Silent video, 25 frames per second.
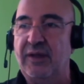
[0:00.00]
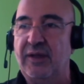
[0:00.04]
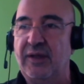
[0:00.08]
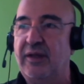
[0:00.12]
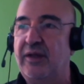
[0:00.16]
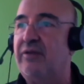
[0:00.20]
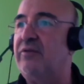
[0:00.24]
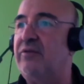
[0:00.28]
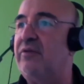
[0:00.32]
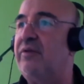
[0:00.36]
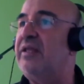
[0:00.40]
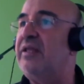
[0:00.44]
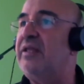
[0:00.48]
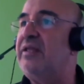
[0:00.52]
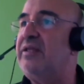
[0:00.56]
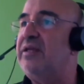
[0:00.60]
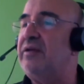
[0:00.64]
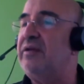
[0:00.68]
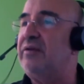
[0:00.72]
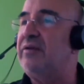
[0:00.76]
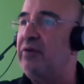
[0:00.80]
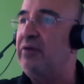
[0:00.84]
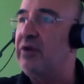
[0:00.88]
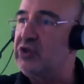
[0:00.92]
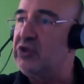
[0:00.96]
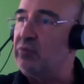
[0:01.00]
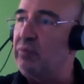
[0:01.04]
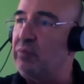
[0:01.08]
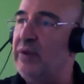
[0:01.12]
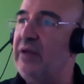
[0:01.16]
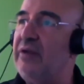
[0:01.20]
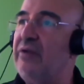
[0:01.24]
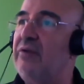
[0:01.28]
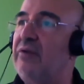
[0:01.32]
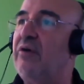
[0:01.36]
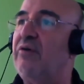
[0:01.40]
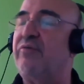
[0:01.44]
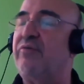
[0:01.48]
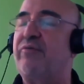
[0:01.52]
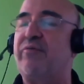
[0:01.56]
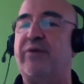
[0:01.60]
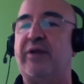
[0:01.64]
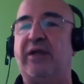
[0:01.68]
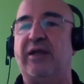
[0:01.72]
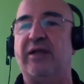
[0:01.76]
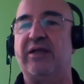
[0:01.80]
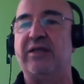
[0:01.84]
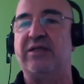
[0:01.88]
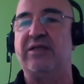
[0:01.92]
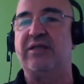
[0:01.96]
The nadir as well of
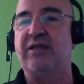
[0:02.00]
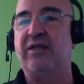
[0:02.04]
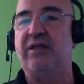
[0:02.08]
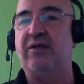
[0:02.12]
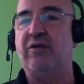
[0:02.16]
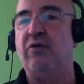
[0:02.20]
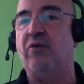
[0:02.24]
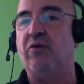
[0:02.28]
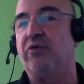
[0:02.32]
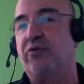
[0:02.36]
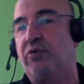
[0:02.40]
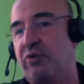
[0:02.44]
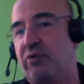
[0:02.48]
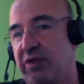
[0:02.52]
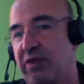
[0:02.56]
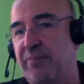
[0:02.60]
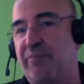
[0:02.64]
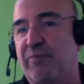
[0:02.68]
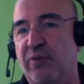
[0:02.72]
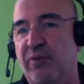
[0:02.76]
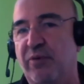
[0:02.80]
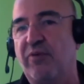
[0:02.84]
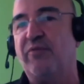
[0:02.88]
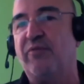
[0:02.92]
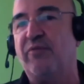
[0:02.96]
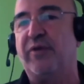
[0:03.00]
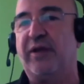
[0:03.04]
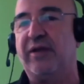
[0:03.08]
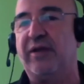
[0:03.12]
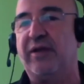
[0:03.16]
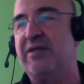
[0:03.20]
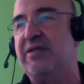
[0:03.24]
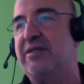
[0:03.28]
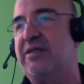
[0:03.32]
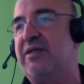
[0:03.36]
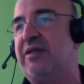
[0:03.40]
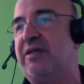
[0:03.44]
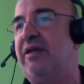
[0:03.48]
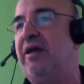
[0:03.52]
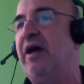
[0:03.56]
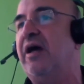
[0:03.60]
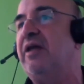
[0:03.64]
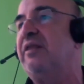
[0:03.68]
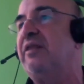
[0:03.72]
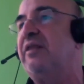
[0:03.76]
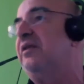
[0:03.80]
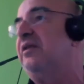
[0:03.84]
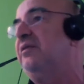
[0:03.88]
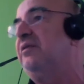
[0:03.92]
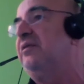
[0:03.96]
frequency, or the dip of frequency,
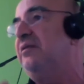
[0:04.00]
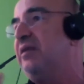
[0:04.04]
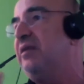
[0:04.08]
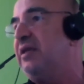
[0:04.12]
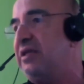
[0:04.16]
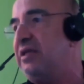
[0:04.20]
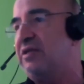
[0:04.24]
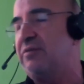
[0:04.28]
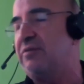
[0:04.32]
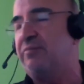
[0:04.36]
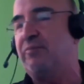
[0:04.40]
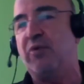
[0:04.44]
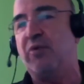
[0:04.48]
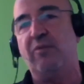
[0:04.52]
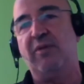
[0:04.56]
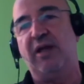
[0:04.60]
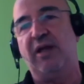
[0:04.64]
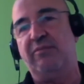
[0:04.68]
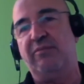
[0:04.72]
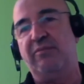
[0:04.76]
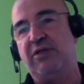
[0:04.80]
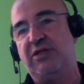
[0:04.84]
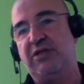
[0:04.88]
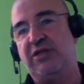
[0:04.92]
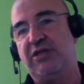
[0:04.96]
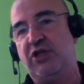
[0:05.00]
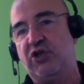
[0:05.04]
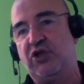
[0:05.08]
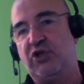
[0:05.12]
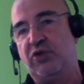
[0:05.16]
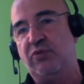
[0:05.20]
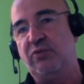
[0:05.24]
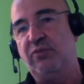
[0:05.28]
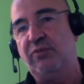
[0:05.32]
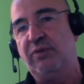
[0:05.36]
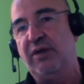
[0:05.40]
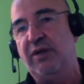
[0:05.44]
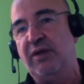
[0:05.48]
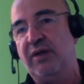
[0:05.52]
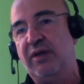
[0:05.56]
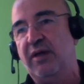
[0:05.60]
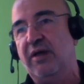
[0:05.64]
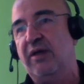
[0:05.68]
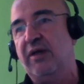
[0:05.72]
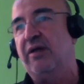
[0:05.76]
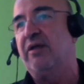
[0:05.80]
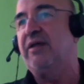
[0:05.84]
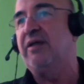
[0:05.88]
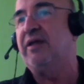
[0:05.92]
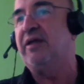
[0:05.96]
and then this problem, this issue,
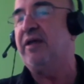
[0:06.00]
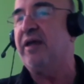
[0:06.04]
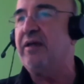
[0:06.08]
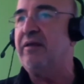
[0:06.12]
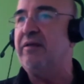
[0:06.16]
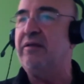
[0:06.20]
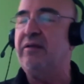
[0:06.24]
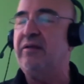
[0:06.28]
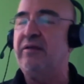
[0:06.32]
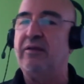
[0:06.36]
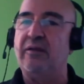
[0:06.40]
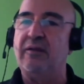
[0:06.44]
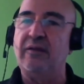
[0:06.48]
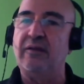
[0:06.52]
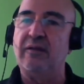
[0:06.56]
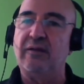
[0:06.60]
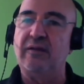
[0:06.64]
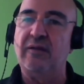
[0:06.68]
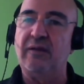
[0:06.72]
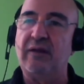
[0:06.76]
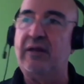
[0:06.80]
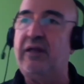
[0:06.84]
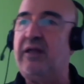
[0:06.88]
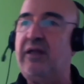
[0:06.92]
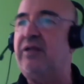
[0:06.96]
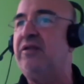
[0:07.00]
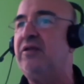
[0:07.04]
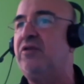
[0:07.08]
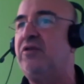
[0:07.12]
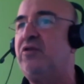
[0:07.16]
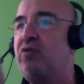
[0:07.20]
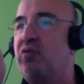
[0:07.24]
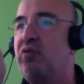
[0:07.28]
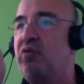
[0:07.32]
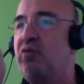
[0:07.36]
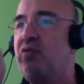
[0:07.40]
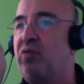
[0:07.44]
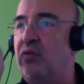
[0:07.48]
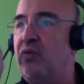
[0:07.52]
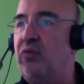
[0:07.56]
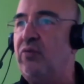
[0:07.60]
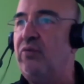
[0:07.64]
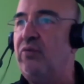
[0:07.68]
can lead to